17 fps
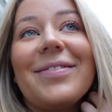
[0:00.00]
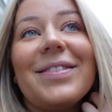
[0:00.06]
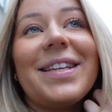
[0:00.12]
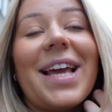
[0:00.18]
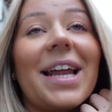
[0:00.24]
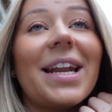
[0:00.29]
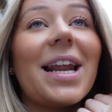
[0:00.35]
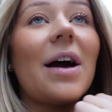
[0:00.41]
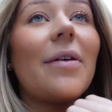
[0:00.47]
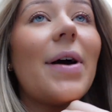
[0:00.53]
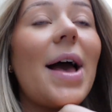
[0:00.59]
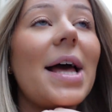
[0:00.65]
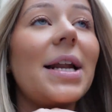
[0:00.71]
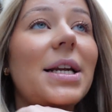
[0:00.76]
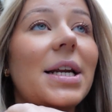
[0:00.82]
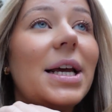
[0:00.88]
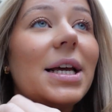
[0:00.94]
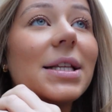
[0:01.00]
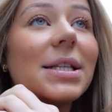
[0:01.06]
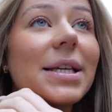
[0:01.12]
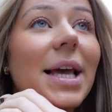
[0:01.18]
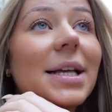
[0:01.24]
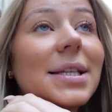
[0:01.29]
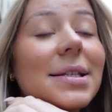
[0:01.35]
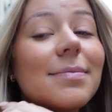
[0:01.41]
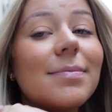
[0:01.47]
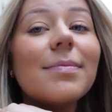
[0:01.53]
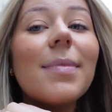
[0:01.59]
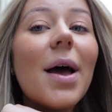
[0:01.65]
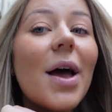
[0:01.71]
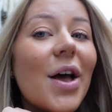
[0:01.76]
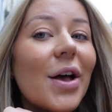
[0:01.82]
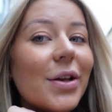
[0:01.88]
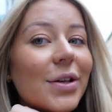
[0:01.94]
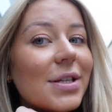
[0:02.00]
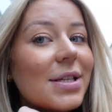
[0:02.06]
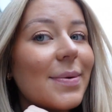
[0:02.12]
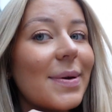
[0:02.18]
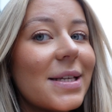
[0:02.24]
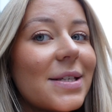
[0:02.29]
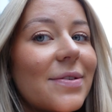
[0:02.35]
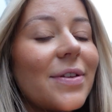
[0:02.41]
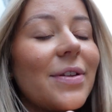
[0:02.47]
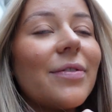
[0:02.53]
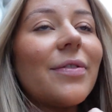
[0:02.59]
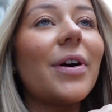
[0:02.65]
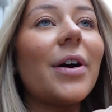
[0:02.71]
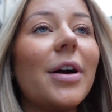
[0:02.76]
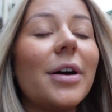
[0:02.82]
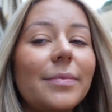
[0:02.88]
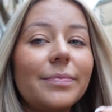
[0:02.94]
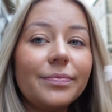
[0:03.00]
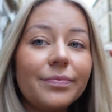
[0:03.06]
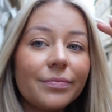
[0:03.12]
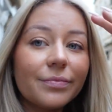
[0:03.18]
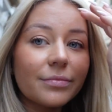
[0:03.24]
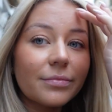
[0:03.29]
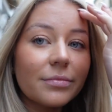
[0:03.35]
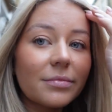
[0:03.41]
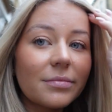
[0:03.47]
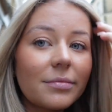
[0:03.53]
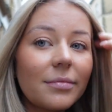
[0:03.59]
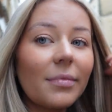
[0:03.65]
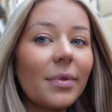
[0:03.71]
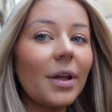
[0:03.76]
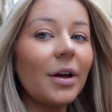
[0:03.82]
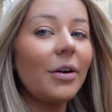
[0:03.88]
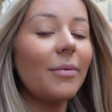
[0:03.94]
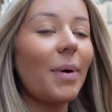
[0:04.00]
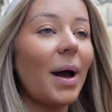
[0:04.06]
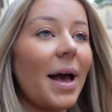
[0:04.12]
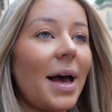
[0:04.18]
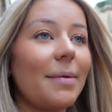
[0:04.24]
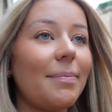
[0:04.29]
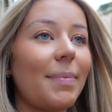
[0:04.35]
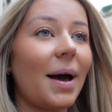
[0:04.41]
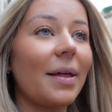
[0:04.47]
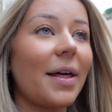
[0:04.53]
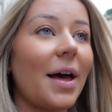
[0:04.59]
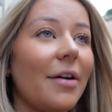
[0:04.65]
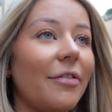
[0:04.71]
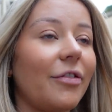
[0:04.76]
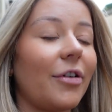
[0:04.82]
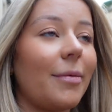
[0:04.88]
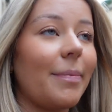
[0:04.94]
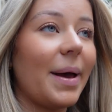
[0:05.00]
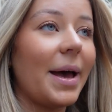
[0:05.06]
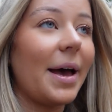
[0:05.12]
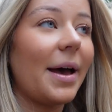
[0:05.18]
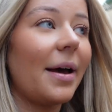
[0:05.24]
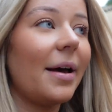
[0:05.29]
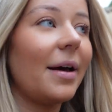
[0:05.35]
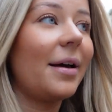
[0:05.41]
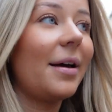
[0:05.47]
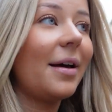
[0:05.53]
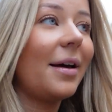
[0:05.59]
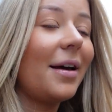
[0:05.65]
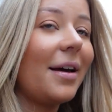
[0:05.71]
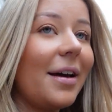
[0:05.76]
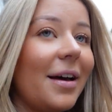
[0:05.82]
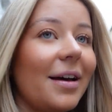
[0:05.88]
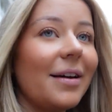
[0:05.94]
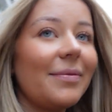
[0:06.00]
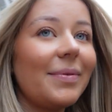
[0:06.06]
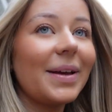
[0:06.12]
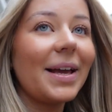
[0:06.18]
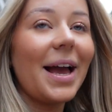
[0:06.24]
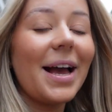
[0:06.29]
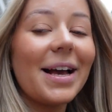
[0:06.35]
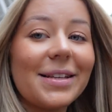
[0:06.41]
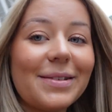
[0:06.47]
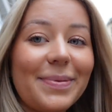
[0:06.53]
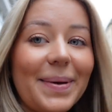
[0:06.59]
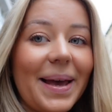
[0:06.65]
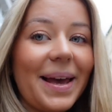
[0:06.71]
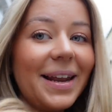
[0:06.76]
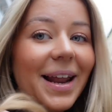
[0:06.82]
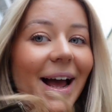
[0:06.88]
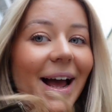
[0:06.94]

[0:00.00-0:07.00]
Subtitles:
yeah, now we're heading in to get some sweets for the room. I might head back there for a bit. Yeah, it's been